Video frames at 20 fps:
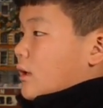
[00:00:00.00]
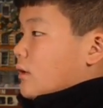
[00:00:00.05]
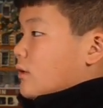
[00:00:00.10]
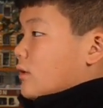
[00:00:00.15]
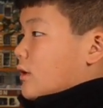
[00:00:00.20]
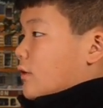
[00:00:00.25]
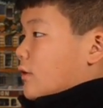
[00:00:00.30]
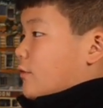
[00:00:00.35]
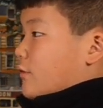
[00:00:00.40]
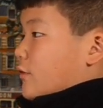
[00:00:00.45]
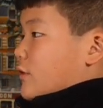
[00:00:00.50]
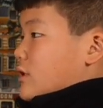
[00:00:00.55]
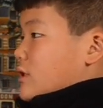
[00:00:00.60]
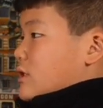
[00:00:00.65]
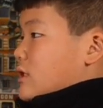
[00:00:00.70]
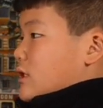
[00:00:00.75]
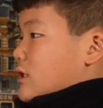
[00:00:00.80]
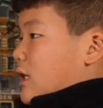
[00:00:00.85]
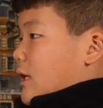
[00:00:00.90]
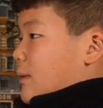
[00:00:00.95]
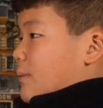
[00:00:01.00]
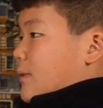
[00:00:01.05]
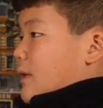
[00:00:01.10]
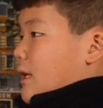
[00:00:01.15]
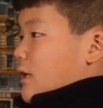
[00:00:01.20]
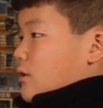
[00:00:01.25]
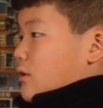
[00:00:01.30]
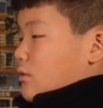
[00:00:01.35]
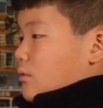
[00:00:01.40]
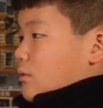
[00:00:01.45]
The first step
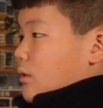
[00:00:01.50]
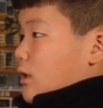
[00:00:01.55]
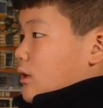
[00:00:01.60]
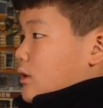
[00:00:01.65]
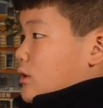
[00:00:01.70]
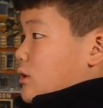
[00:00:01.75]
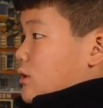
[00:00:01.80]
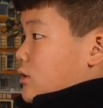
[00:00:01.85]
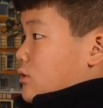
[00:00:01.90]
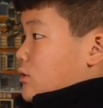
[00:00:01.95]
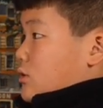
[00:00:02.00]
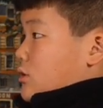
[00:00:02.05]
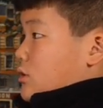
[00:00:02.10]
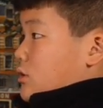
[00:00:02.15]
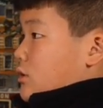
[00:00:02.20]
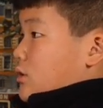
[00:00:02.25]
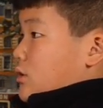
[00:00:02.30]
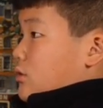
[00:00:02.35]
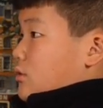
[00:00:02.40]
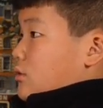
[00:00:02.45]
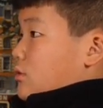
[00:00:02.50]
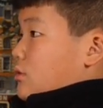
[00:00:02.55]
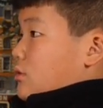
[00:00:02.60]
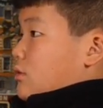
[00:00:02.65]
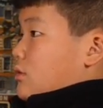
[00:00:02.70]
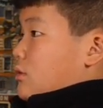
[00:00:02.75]
that you want to do